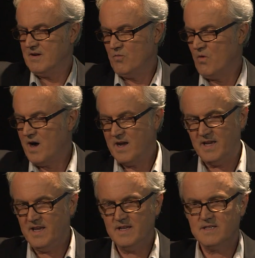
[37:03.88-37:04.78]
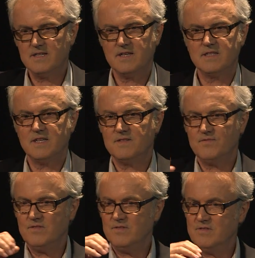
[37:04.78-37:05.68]
why he is
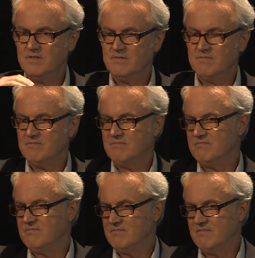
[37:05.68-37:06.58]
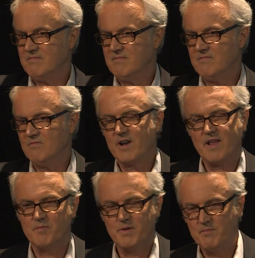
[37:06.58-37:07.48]
successful, what
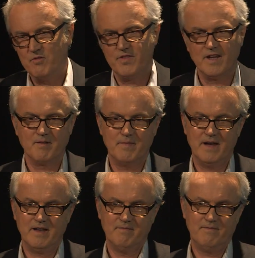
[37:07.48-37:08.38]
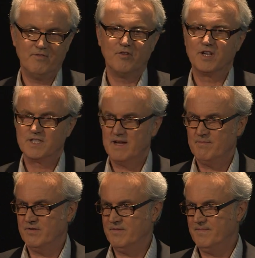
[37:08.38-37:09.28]
other people think about him, for example.
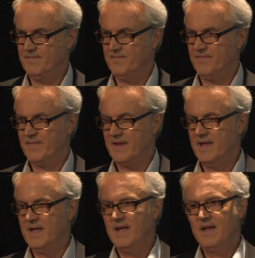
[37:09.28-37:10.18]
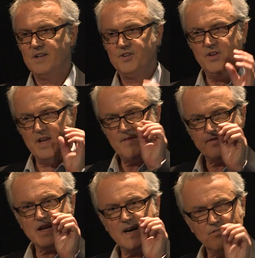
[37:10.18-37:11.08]
Do you have
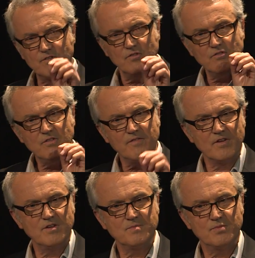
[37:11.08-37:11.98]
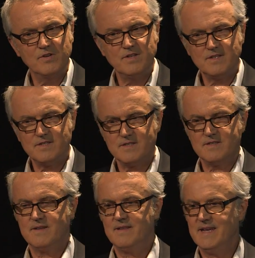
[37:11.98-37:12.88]
to cover all of those
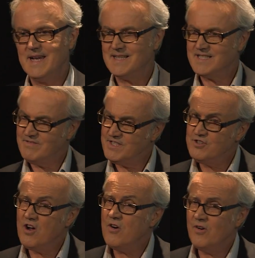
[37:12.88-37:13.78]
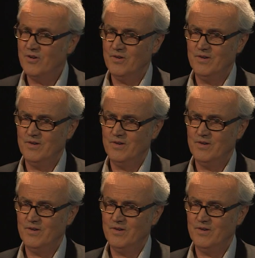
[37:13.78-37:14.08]
points? The answer is no.